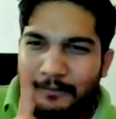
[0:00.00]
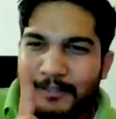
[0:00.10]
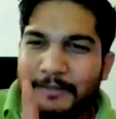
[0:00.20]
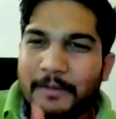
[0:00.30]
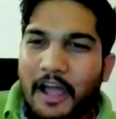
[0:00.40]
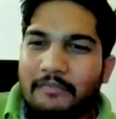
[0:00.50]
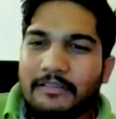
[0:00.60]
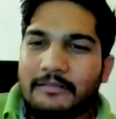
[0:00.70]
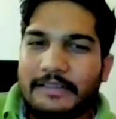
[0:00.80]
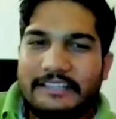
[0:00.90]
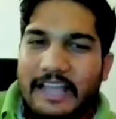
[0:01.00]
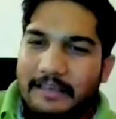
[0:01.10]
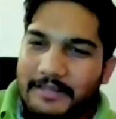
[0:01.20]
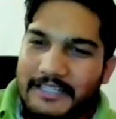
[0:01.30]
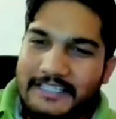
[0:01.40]
But the problem is
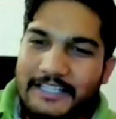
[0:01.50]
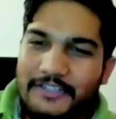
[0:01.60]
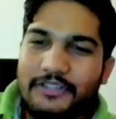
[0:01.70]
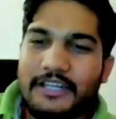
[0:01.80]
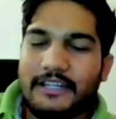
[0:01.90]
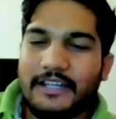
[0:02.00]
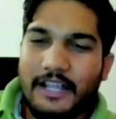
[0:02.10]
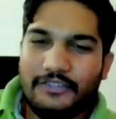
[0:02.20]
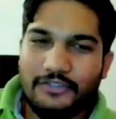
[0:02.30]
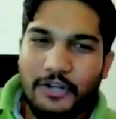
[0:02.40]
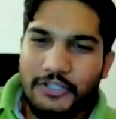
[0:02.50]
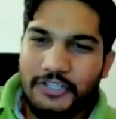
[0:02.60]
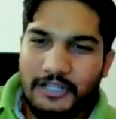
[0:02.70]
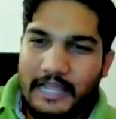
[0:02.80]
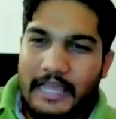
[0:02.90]
I am a research-oriented astrologer.